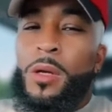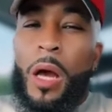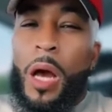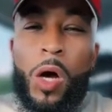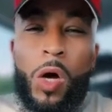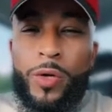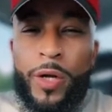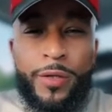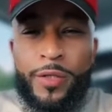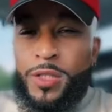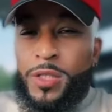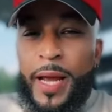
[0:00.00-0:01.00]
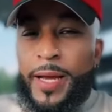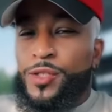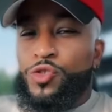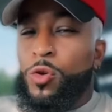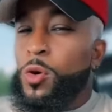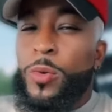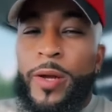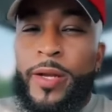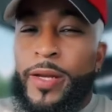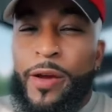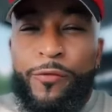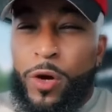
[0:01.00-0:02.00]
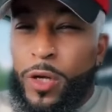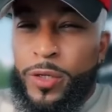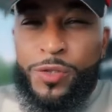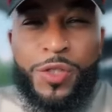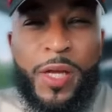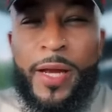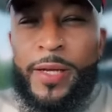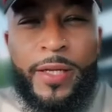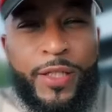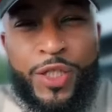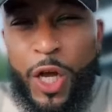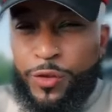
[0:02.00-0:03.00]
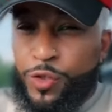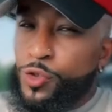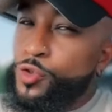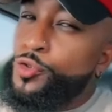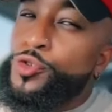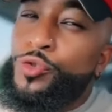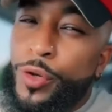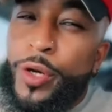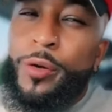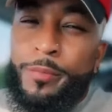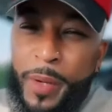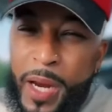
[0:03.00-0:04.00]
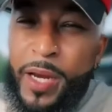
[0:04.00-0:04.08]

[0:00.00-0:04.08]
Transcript: I don't understand you, and we'll never understand each other. Do you hear me?